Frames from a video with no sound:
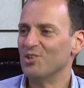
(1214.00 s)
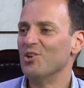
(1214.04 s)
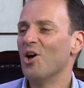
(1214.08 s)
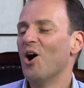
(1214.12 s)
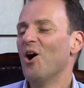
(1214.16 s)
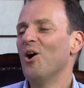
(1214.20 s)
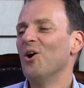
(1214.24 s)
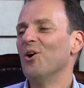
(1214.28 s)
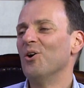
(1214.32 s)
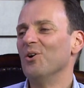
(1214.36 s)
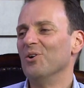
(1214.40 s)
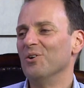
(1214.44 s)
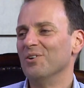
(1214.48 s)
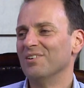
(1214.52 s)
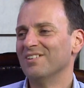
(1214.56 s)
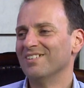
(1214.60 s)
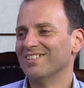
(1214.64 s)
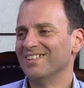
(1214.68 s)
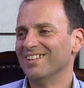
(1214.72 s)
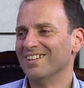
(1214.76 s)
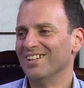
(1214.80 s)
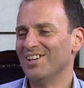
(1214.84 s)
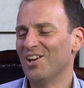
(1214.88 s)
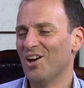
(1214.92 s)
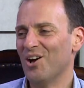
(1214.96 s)

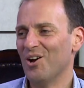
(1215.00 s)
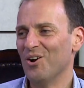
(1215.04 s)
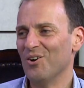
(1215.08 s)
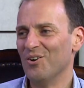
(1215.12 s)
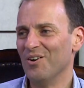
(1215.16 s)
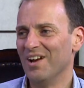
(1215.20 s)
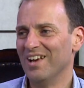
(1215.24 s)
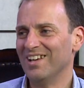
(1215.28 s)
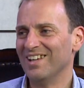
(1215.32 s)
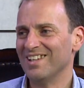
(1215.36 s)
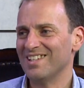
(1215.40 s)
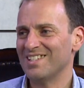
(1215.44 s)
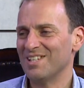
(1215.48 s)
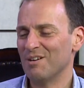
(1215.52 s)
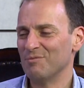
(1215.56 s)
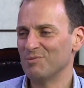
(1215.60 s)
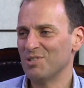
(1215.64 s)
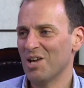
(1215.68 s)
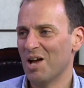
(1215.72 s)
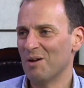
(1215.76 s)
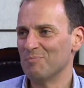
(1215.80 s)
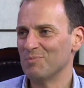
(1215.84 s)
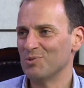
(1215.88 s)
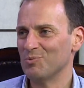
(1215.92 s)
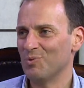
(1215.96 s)
No, and
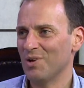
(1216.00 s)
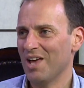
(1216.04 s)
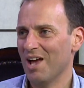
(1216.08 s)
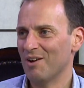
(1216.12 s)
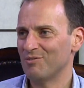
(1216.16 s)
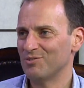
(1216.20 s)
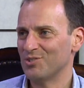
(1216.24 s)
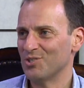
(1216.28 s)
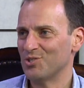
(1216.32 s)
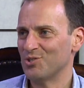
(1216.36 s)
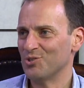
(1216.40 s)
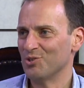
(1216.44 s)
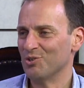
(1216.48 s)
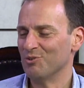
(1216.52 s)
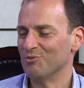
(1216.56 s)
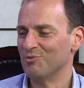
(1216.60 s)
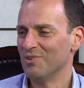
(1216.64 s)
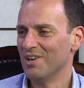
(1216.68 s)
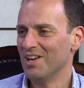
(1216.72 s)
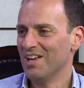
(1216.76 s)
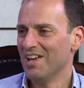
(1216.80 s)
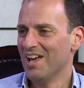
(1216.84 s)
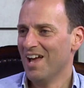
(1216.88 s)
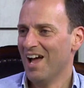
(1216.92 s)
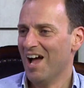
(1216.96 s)
sometimes we have to sort of
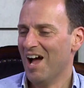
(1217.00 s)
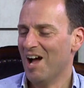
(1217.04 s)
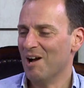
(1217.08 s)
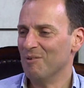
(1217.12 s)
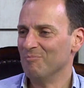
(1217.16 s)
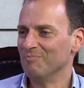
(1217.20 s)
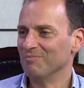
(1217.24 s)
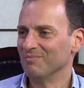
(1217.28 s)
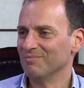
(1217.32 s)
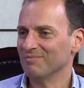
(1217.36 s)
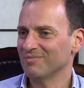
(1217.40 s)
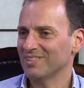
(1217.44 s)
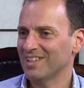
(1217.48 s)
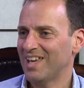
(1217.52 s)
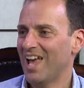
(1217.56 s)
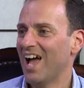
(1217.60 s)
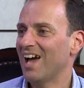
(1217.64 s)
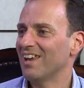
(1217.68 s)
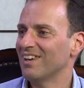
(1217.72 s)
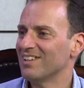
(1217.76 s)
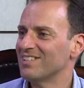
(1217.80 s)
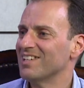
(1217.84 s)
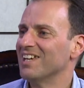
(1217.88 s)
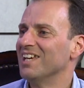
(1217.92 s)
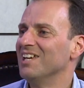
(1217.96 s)

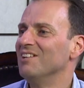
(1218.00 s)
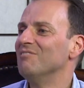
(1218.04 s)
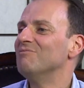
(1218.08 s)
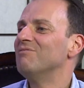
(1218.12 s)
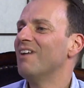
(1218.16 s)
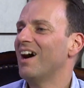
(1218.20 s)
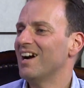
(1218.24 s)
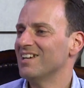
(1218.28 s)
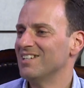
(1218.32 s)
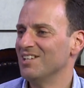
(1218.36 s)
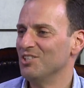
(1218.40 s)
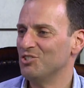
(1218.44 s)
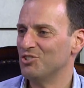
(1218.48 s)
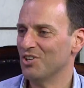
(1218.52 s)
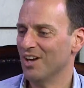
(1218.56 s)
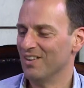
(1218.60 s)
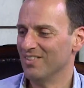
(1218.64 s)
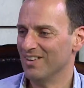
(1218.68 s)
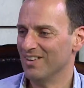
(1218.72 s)
calendar invite each